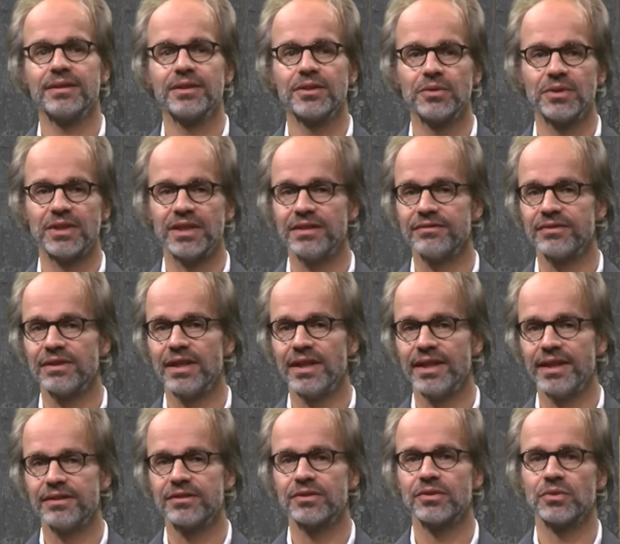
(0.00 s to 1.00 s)
could even
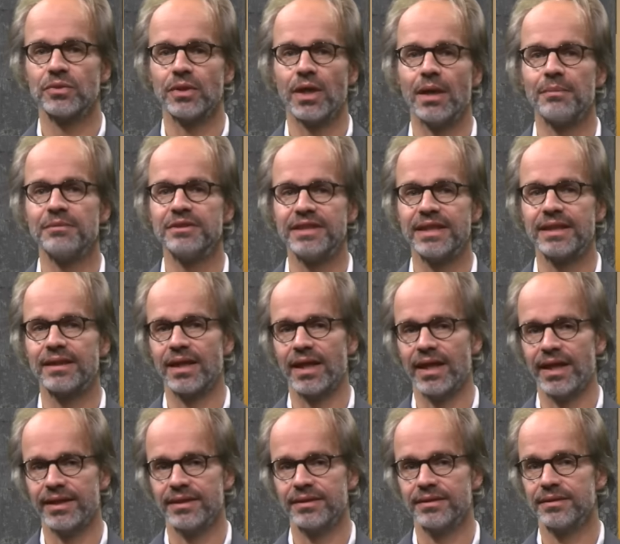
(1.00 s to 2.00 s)
lead to urban
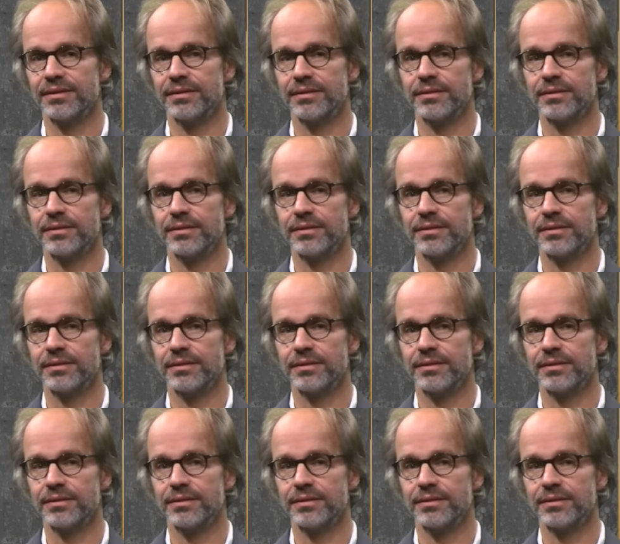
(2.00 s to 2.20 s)
decline